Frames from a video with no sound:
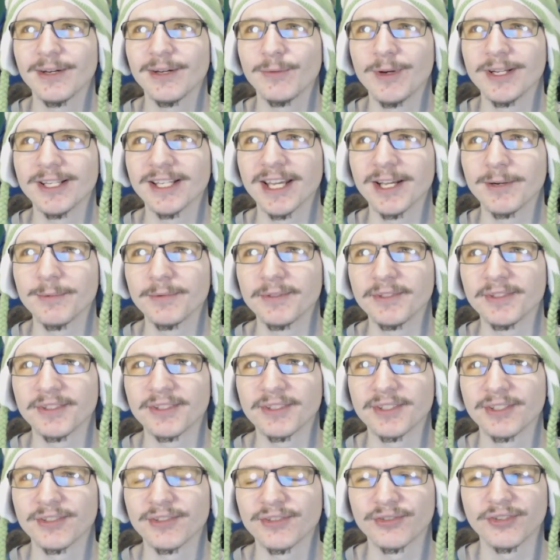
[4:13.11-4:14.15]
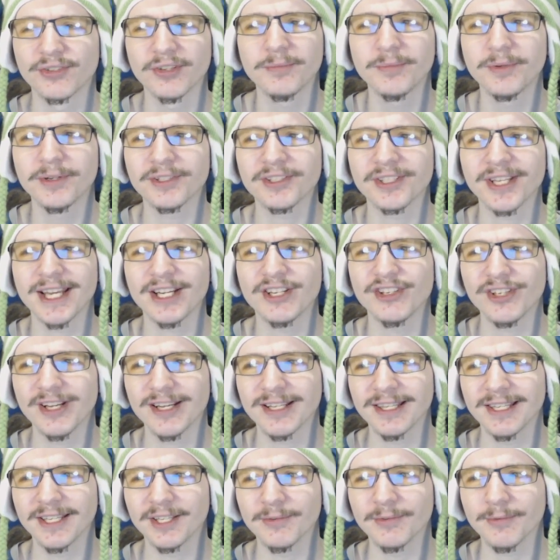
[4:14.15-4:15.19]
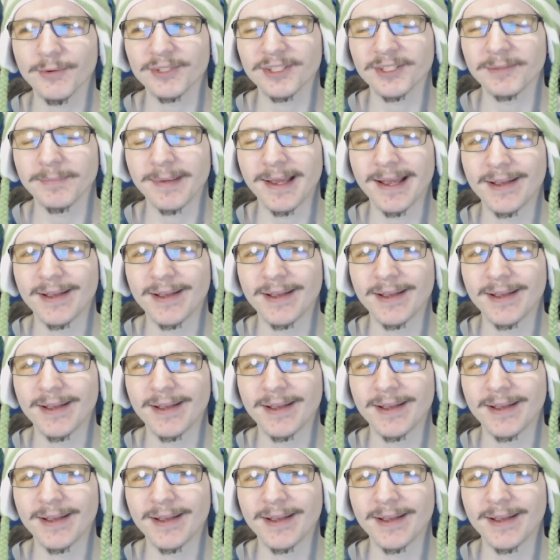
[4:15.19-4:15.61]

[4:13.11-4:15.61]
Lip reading: when I was somewhat tangentially crossing